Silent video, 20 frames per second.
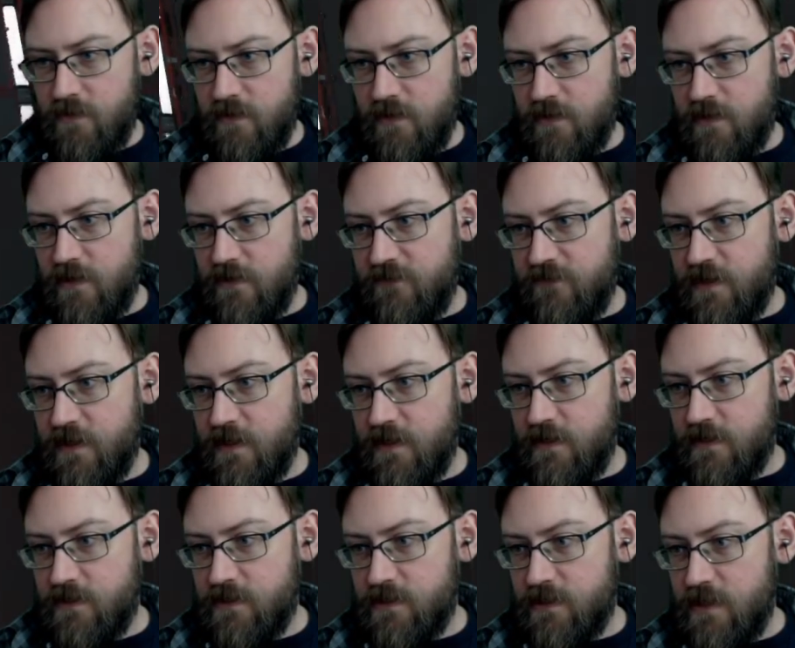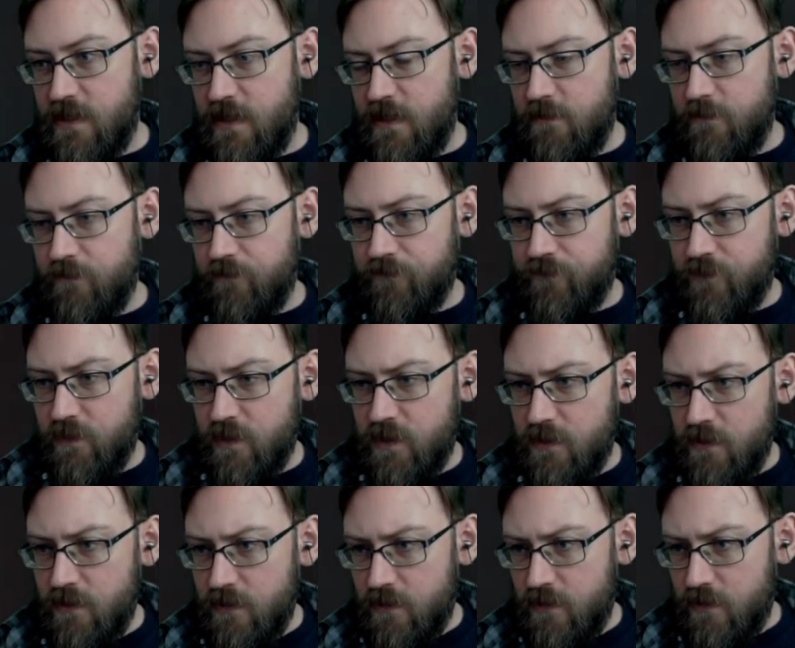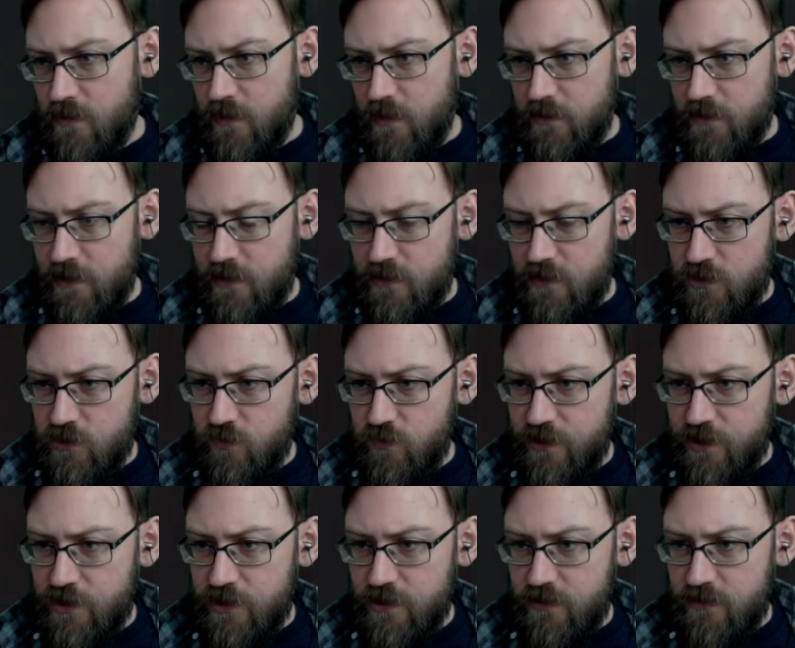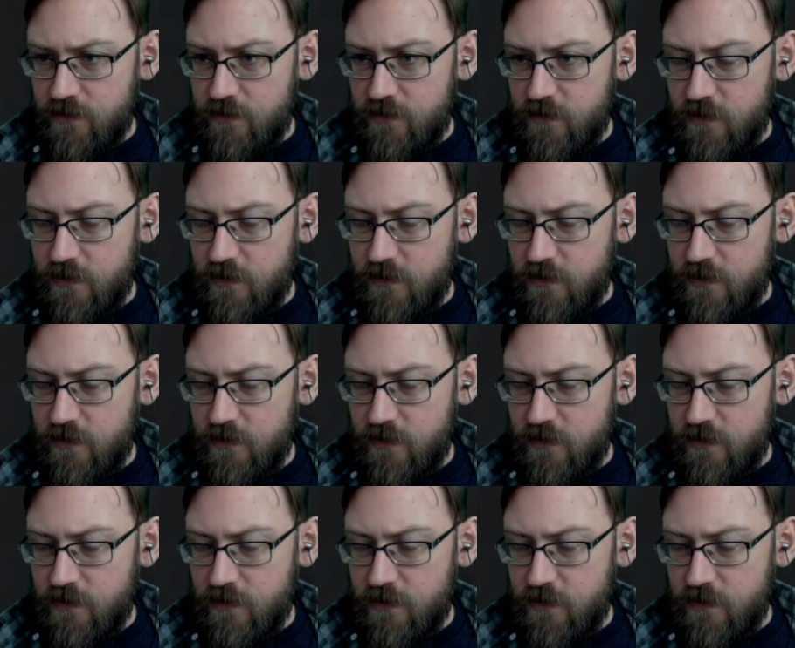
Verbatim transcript: And then if I hit escape, I'll get this widget,